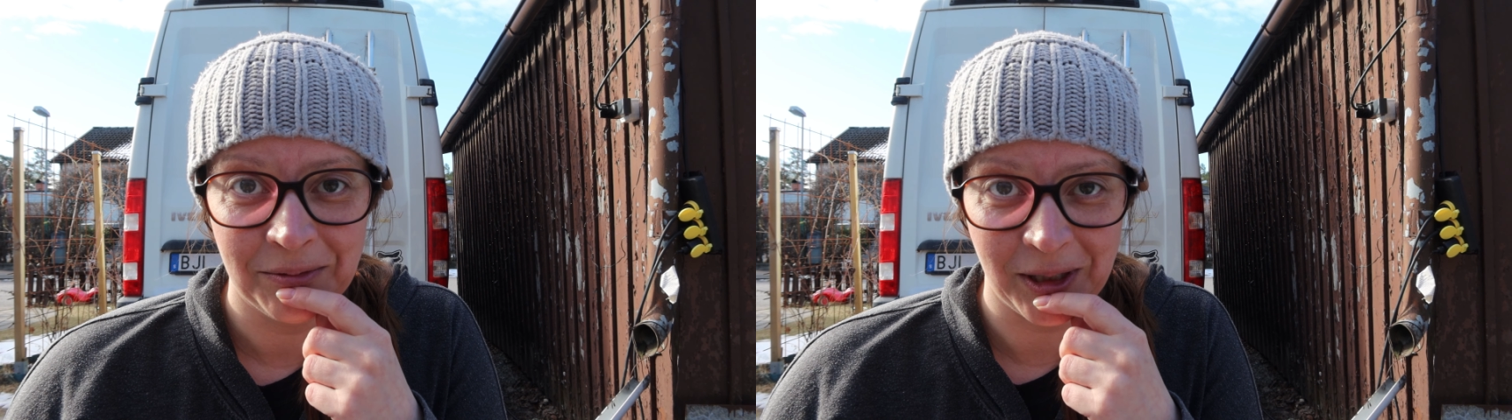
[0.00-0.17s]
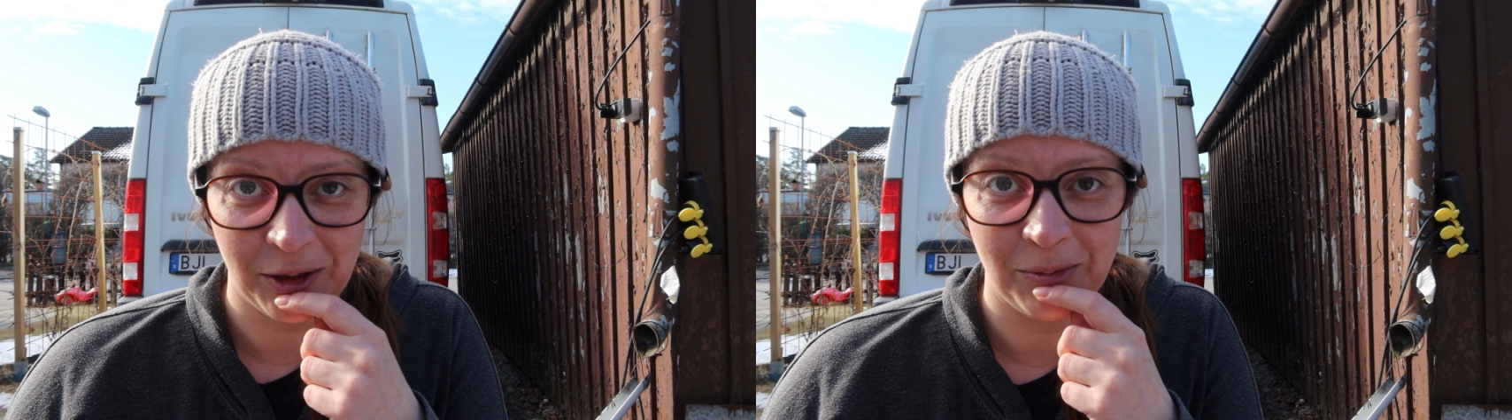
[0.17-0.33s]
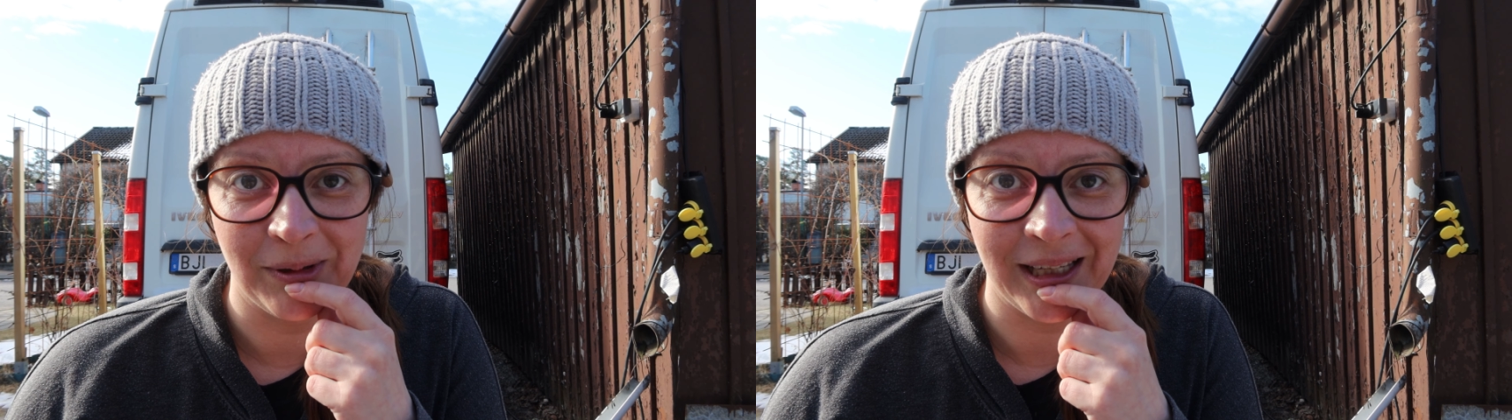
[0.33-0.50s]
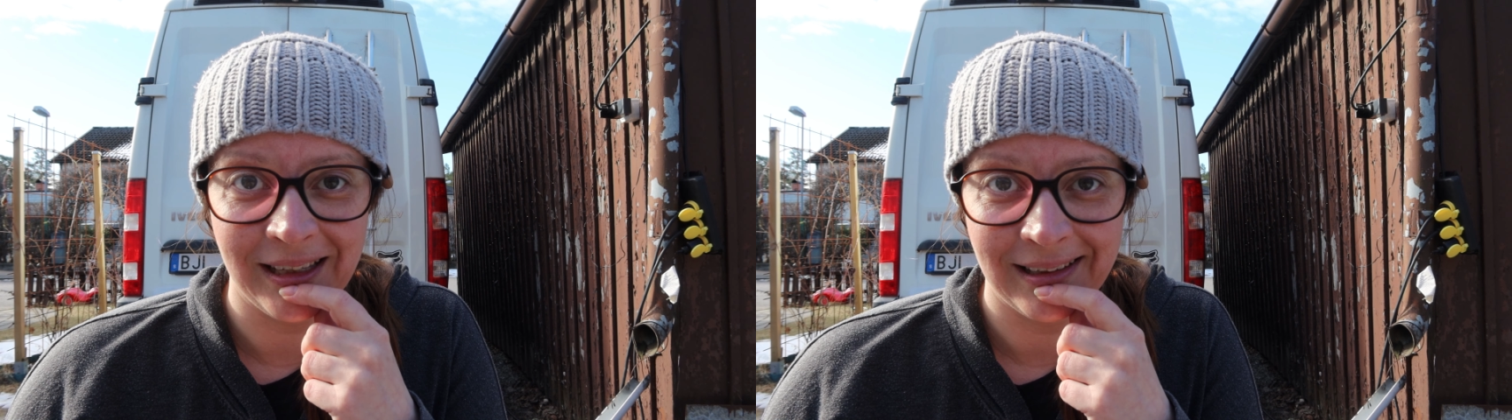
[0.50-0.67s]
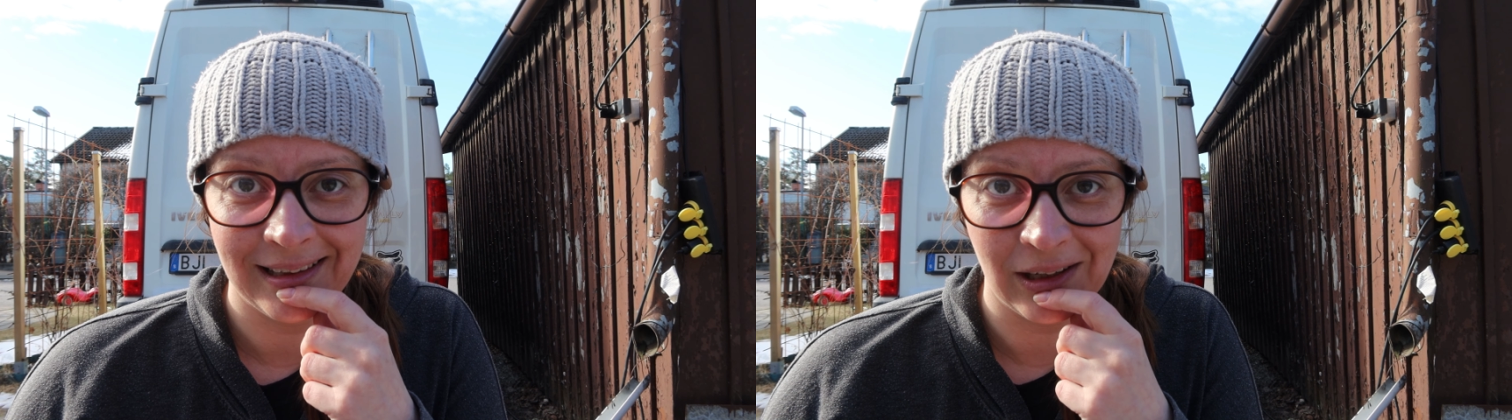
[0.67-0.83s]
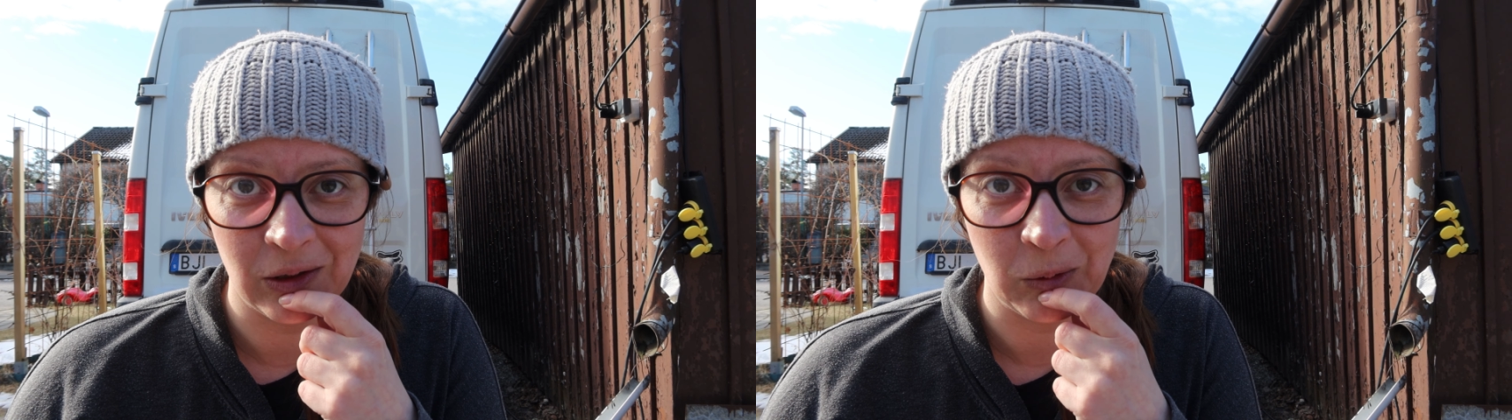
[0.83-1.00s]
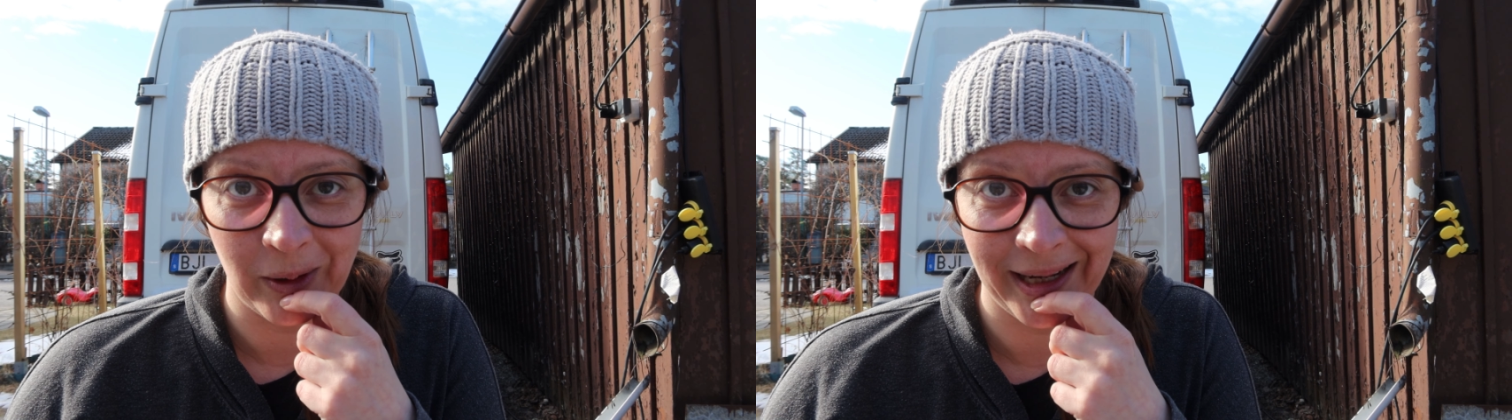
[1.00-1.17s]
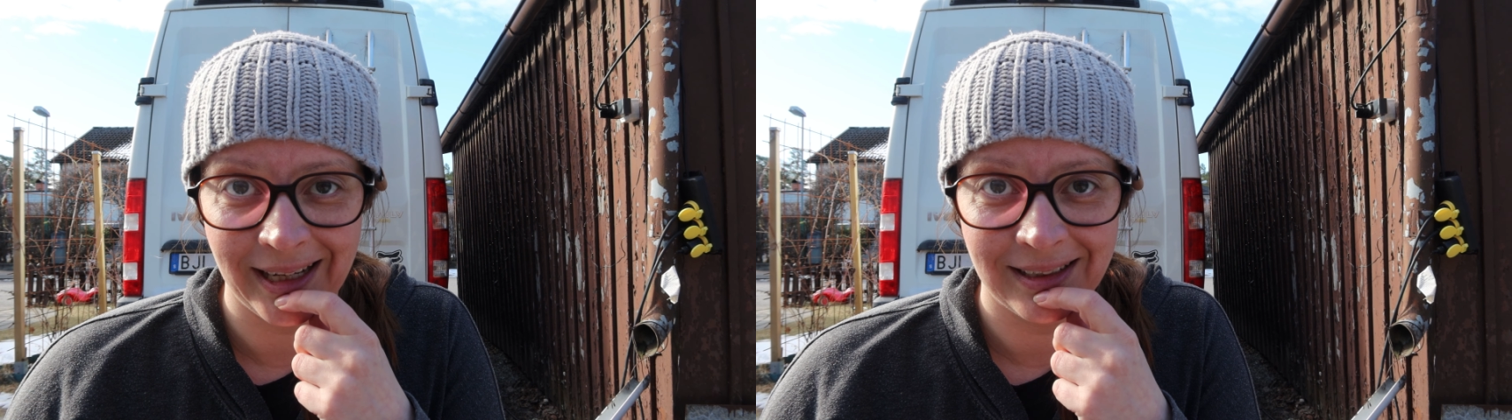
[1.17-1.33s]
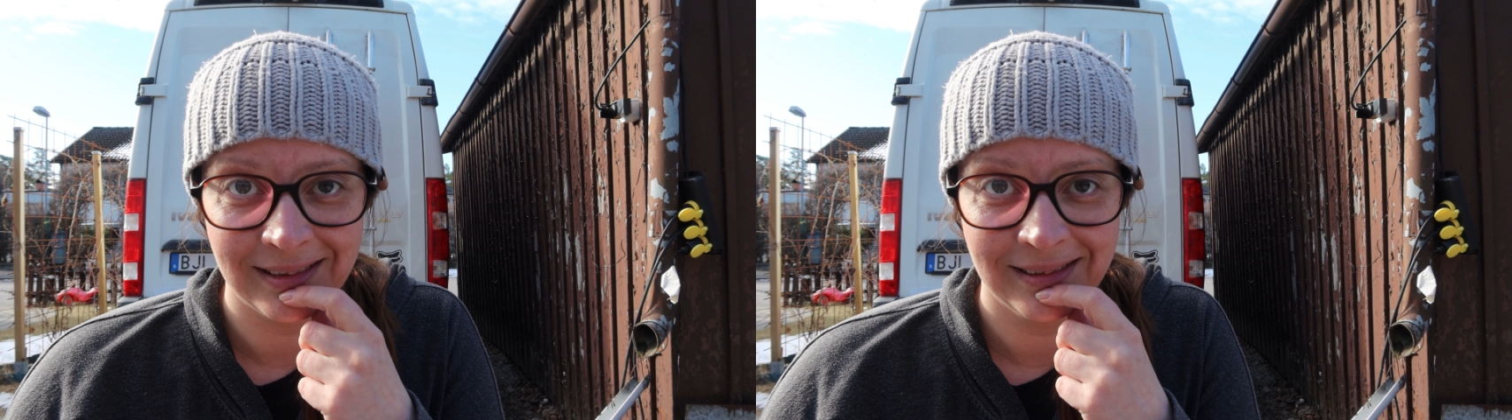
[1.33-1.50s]
with me the whole
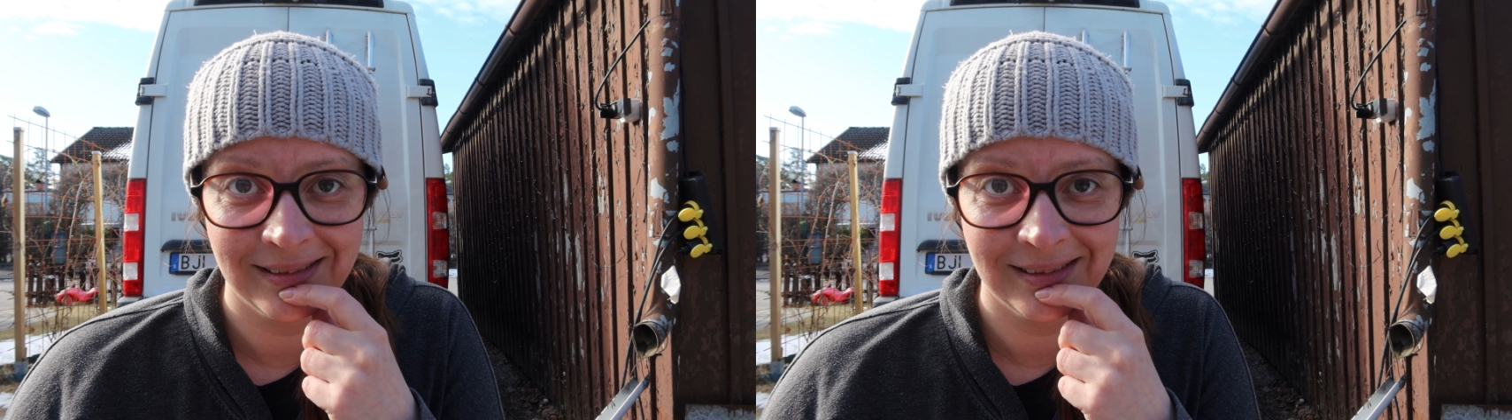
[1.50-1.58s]
way.